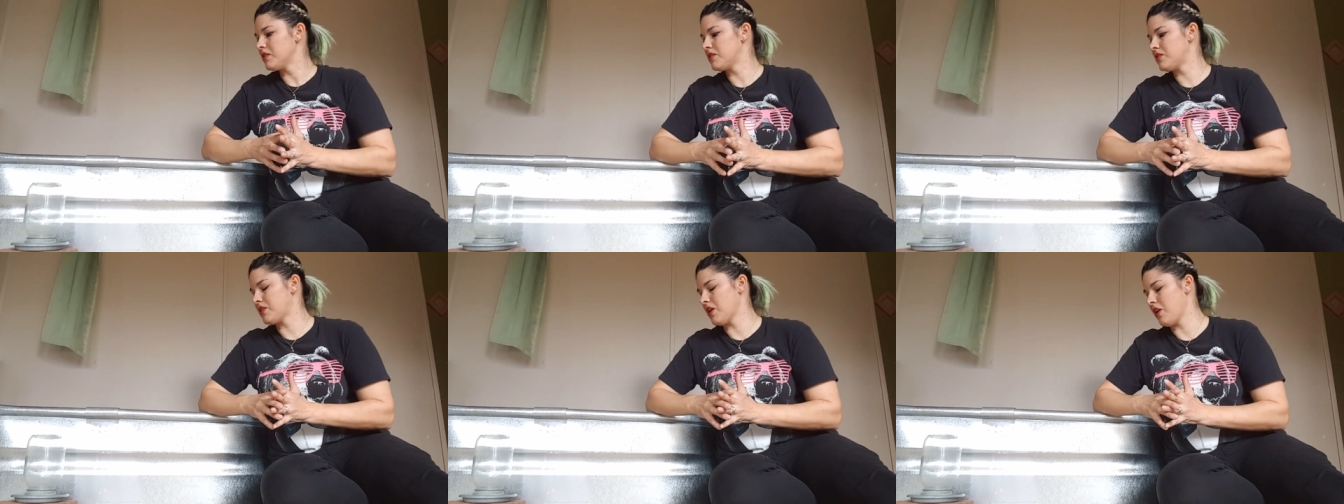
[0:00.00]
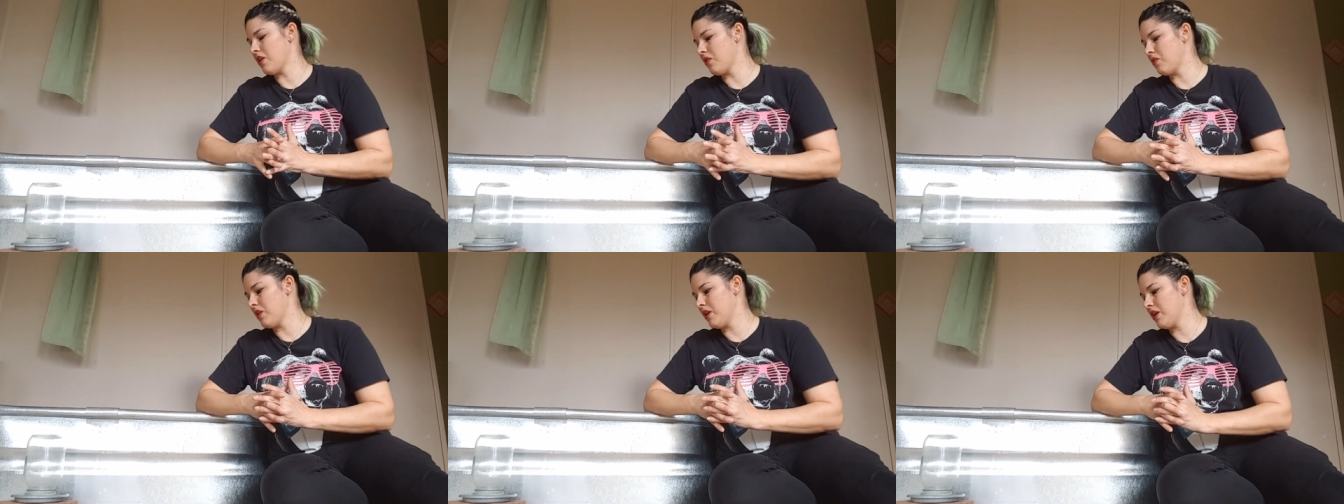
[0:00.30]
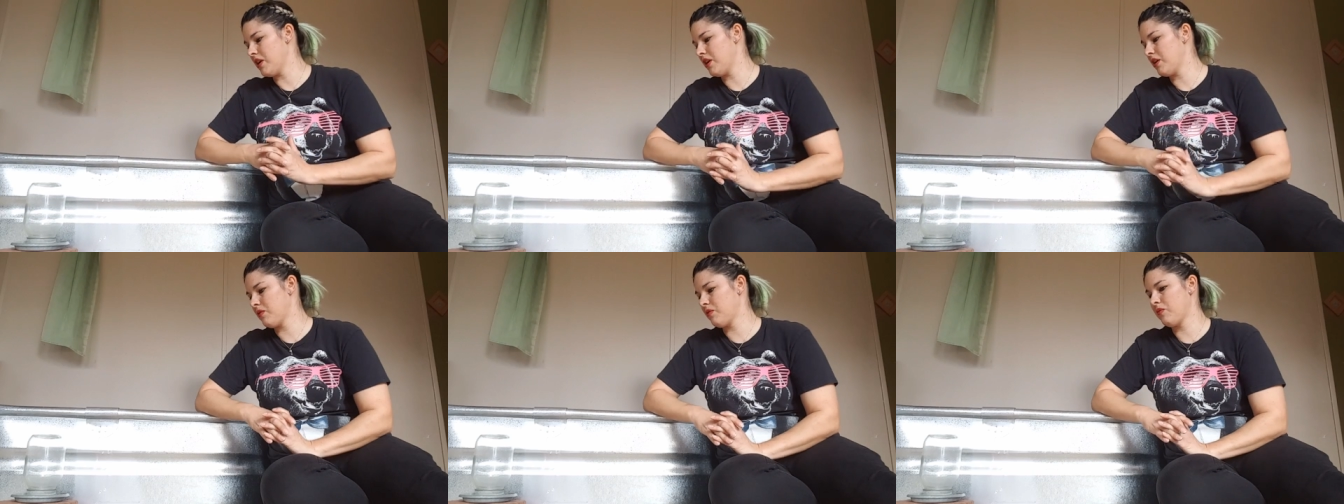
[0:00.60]
so
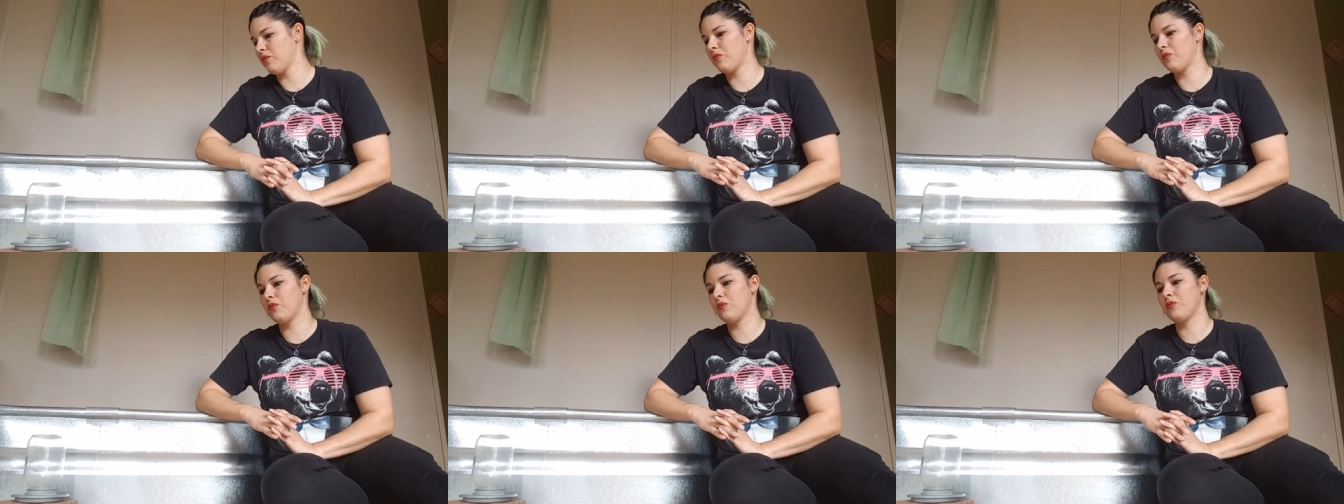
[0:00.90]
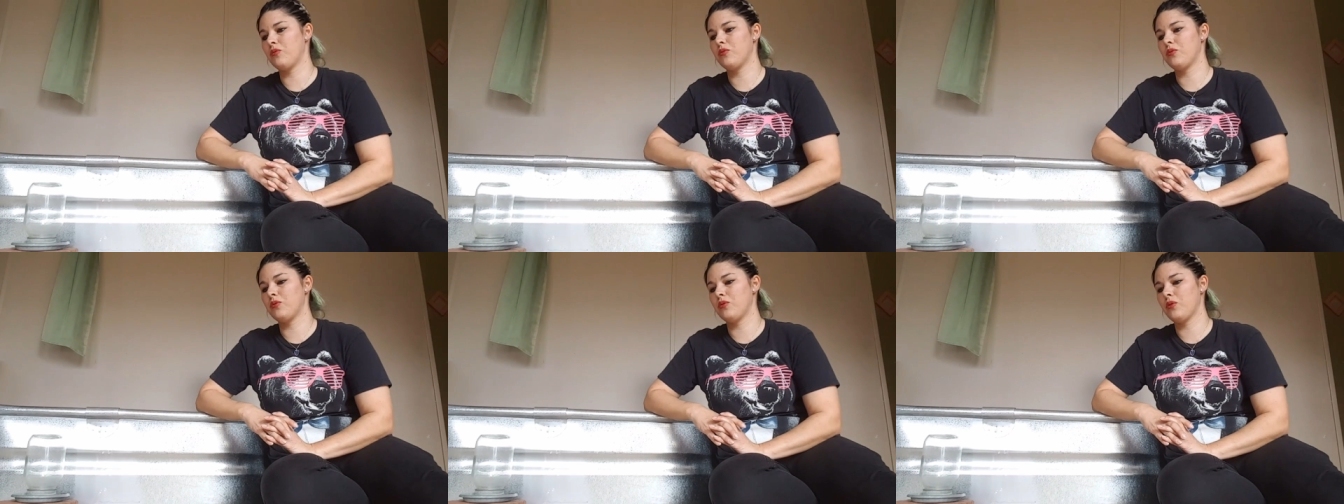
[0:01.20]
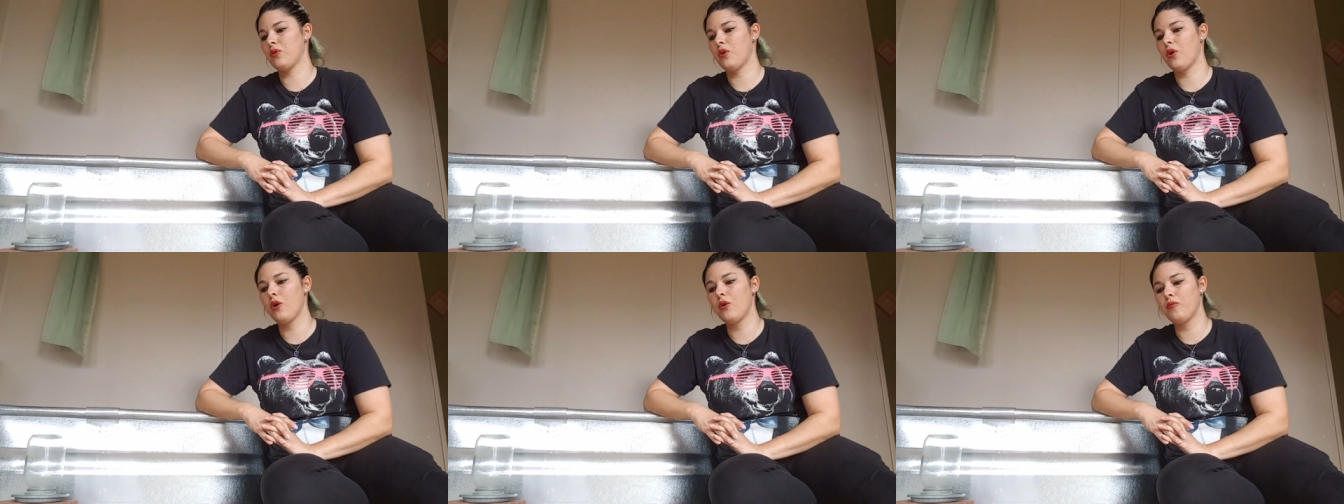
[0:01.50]

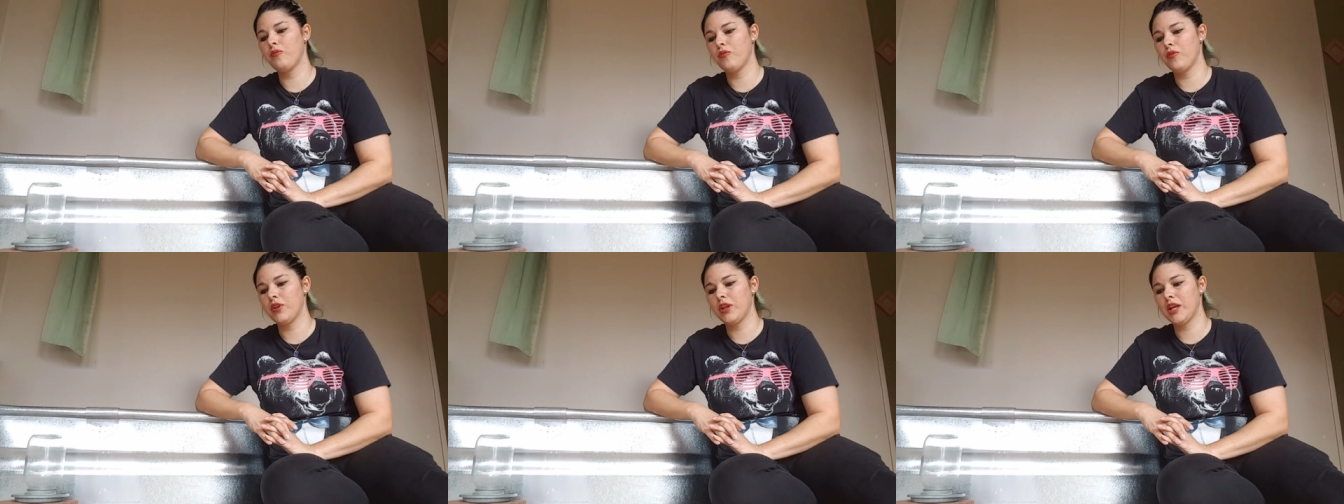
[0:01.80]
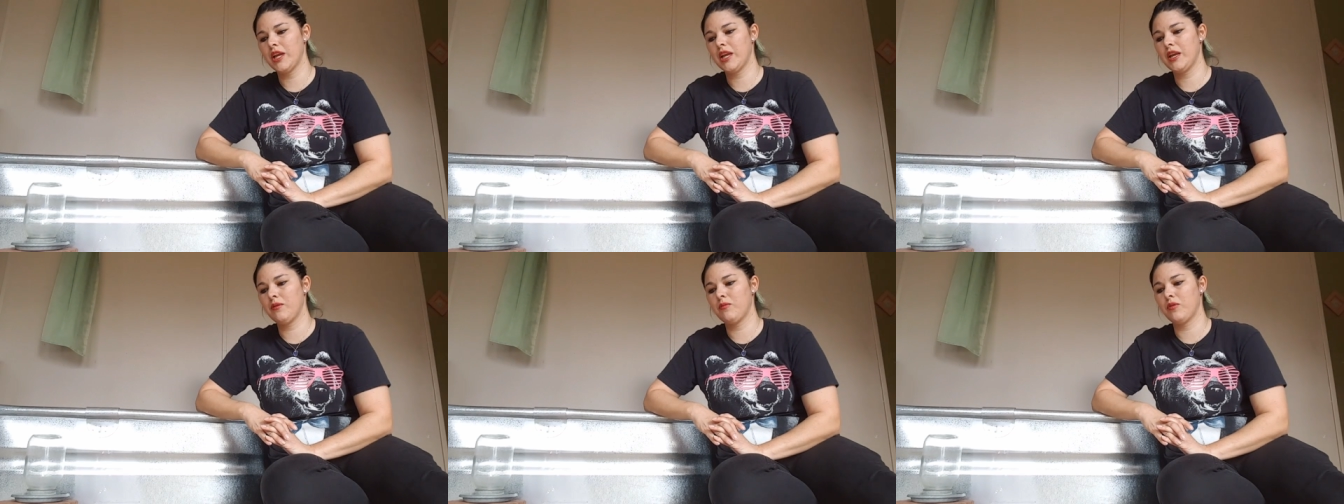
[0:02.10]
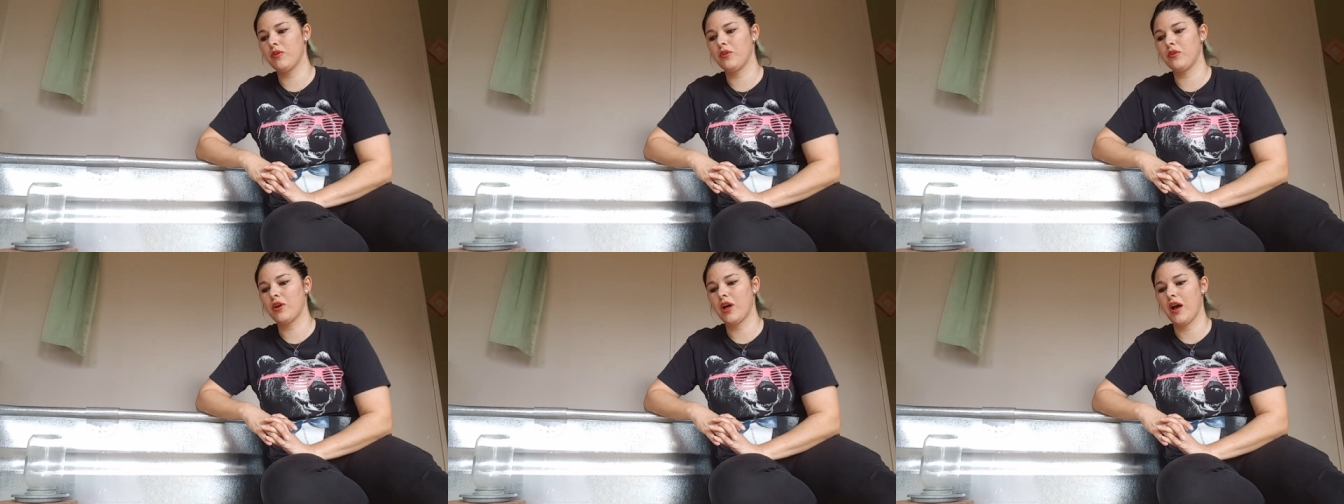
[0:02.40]
hopefully
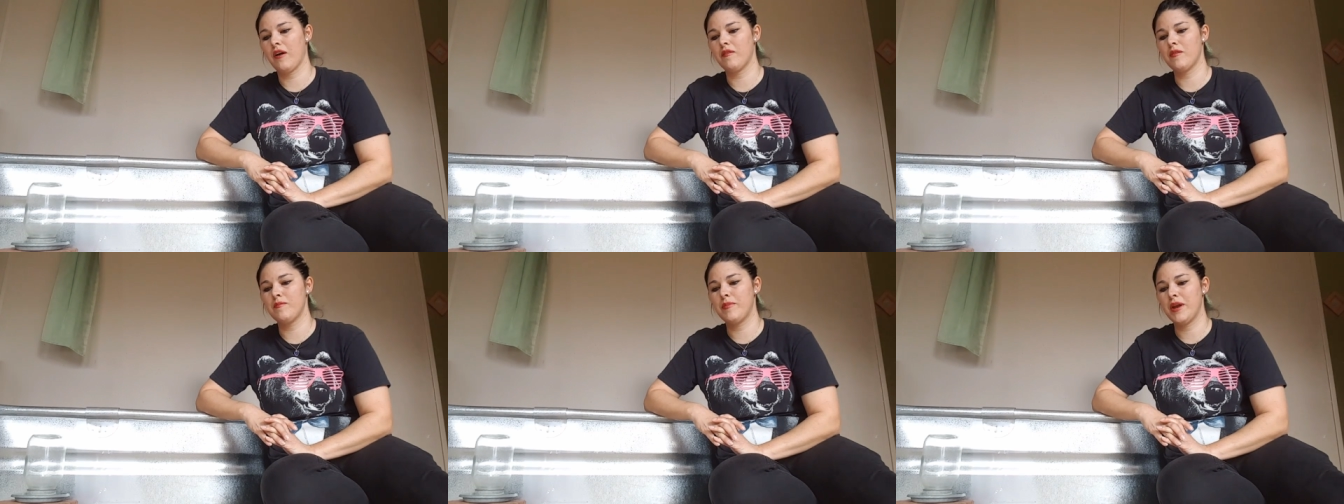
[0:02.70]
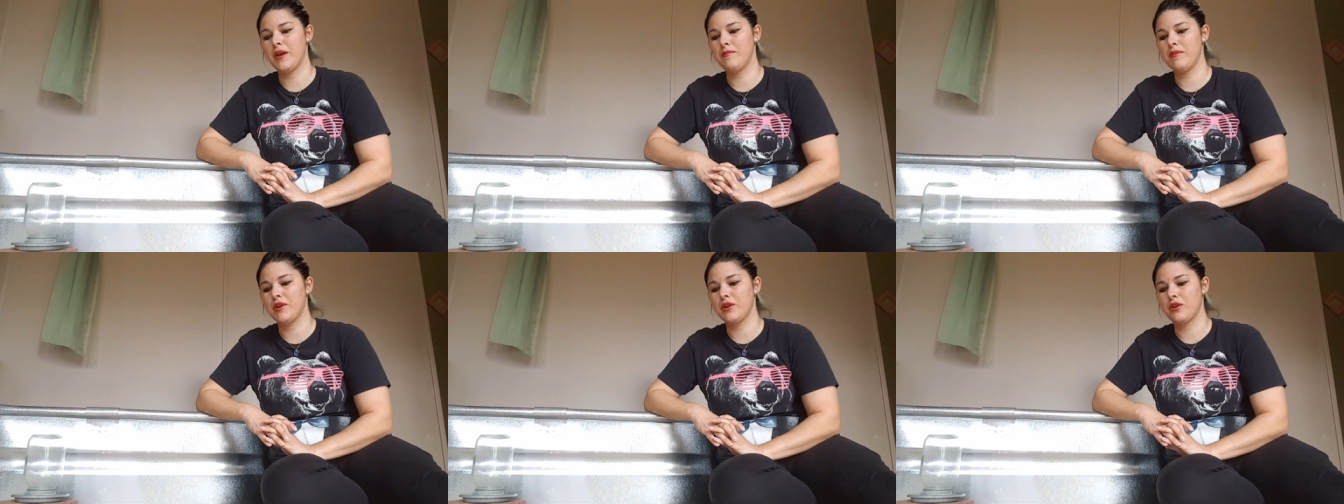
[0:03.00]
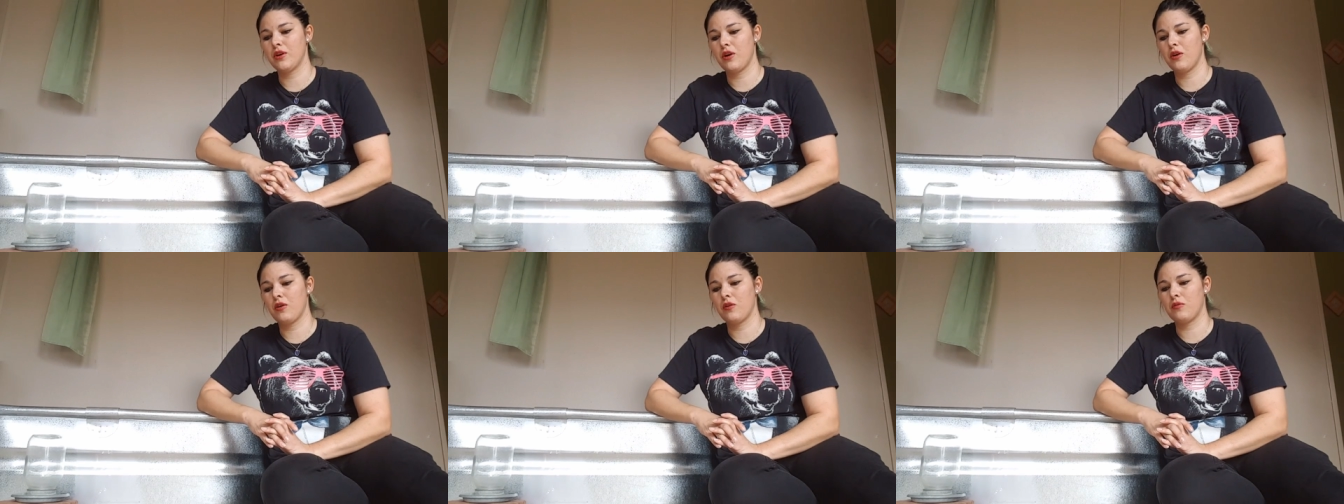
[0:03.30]
we'll have a baby
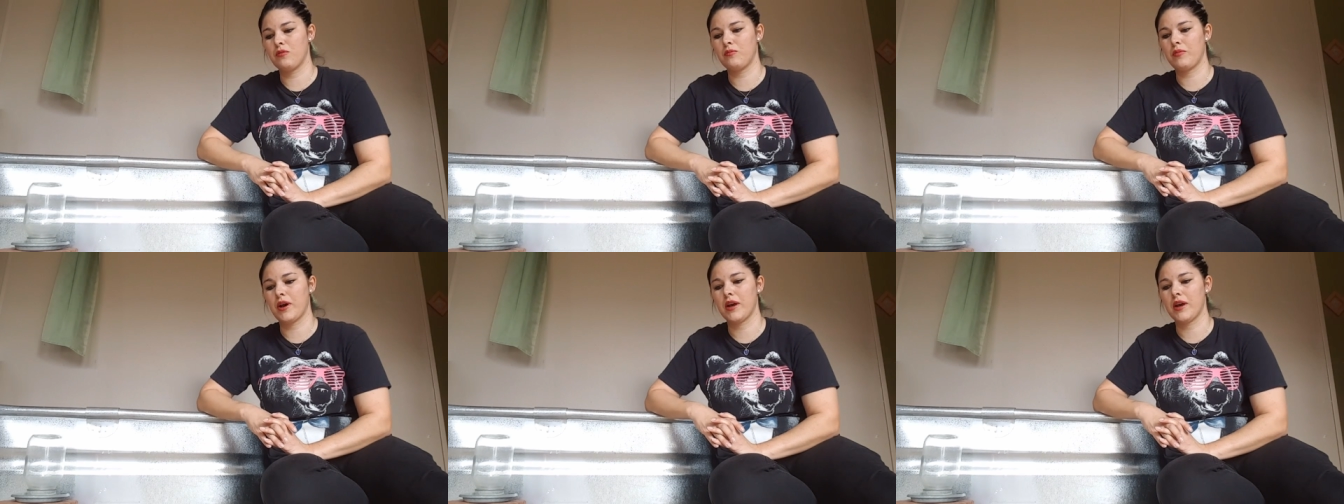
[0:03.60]
goat